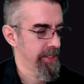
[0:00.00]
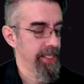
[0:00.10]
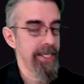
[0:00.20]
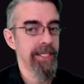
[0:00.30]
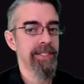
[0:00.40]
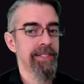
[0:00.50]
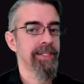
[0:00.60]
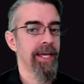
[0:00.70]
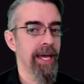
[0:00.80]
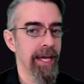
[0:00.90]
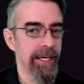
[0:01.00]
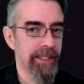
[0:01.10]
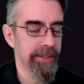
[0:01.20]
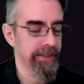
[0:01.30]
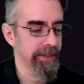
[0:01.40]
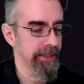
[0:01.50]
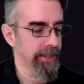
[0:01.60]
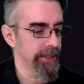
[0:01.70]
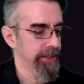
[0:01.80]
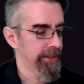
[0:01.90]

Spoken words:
Exactly.